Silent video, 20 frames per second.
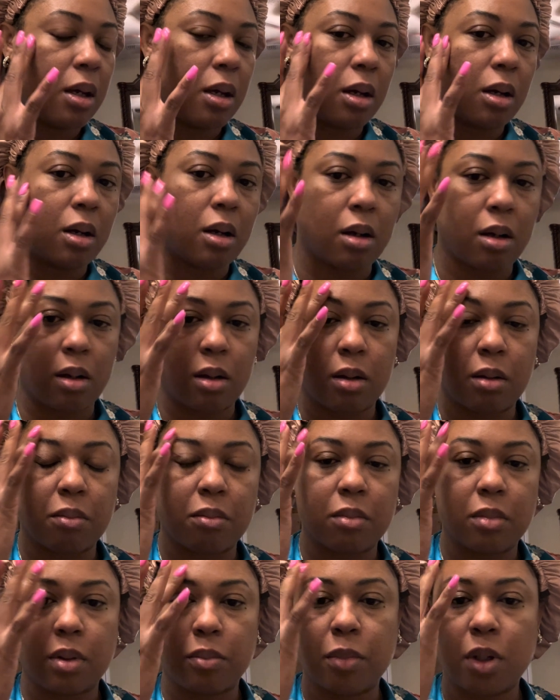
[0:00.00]
I'll
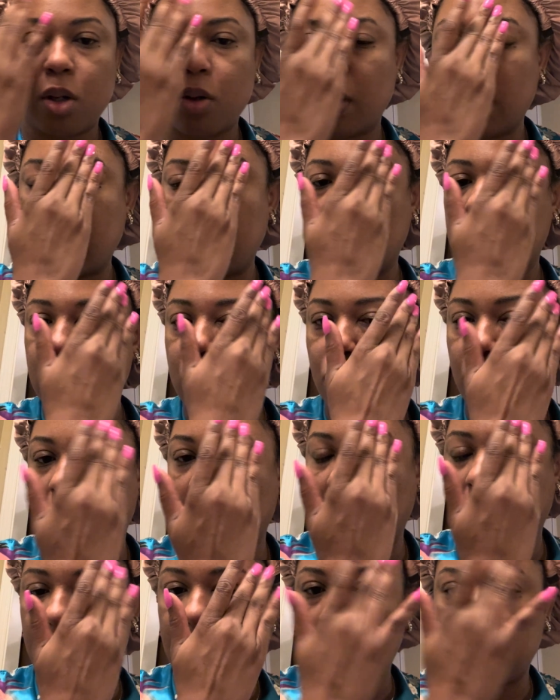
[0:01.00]
go ahead and do my
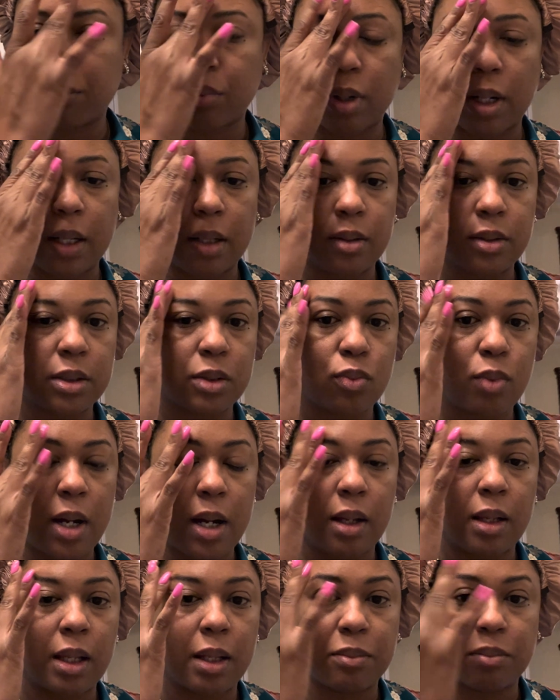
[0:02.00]
eyebrows
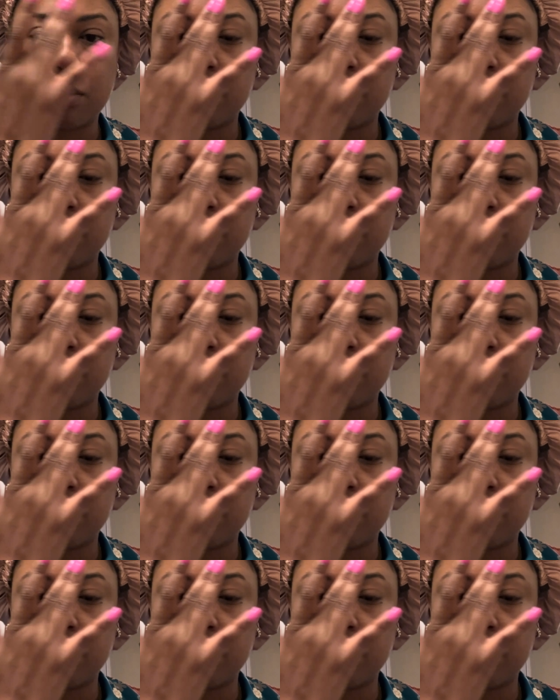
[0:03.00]
while